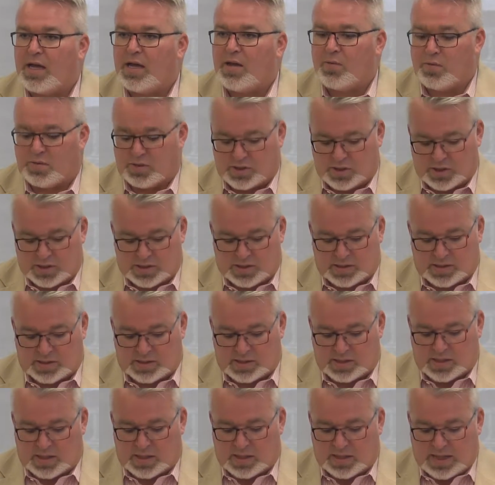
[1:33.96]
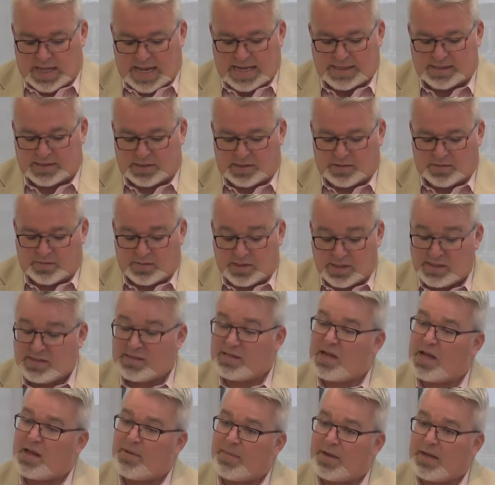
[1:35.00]
it was just last year, this
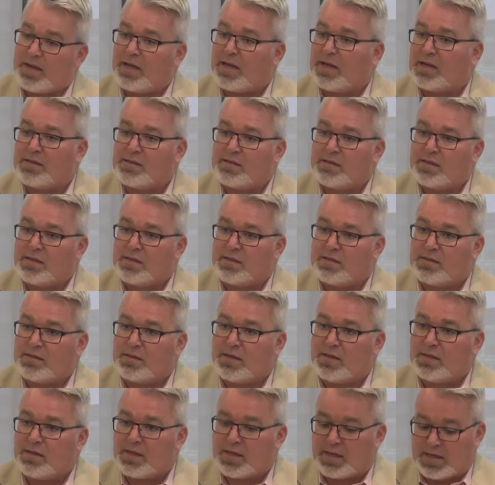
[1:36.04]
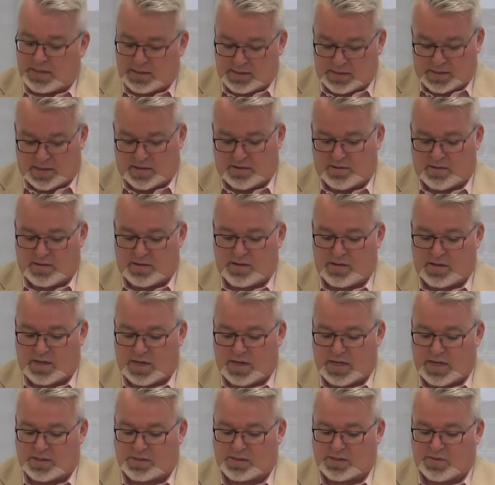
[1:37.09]
time I guess, that Canterra
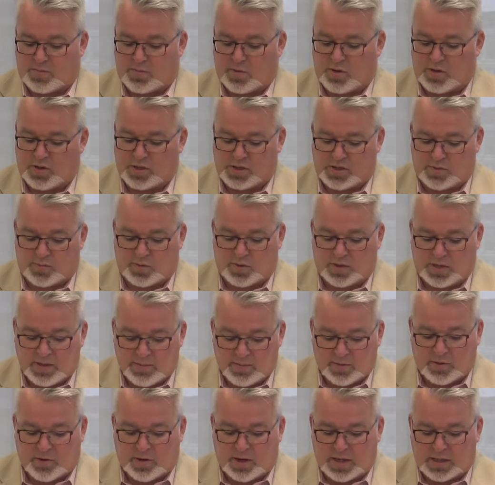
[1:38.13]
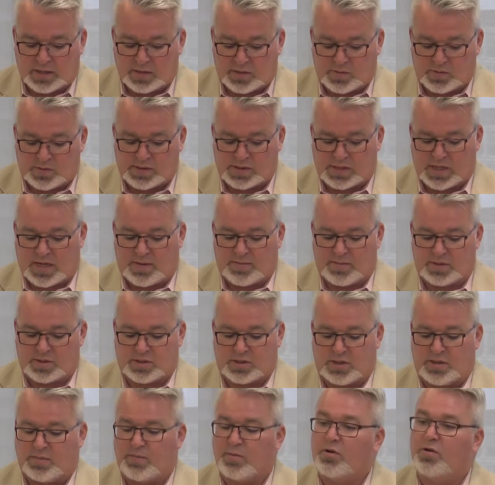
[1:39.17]
announced a partnership with Lima Grain to
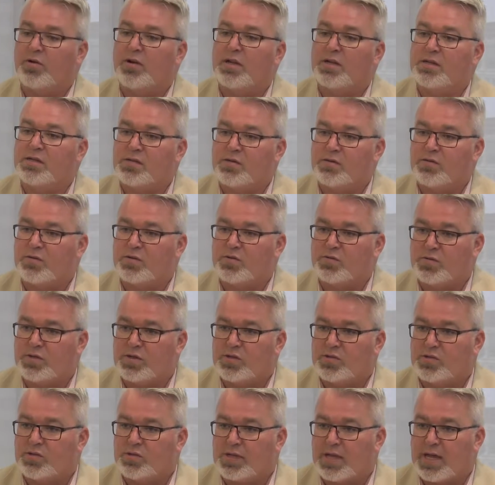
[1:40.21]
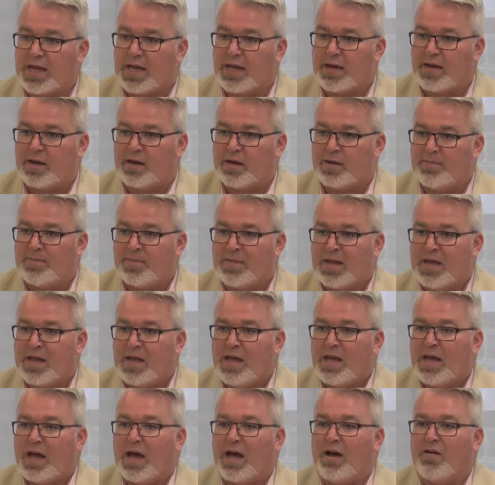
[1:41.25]
establish Lima Grain Cereals Research Canada,
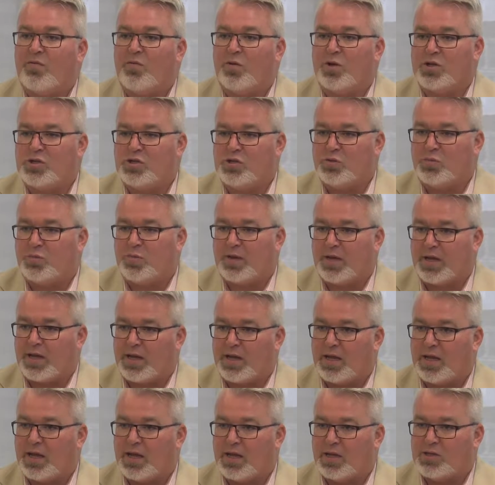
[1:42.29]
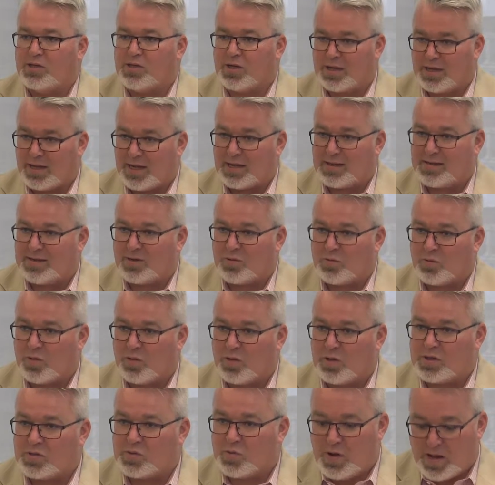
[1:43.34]
of which you play a gigantic
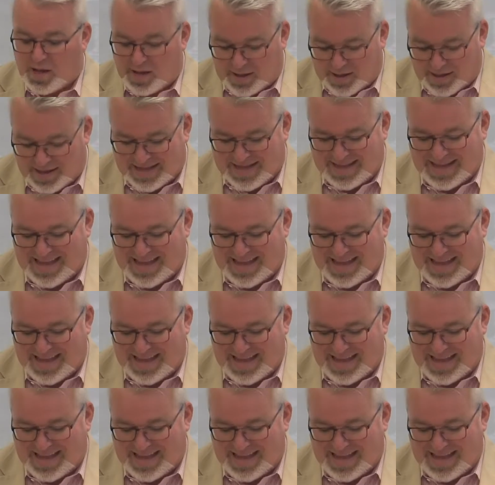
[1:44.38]
role as well.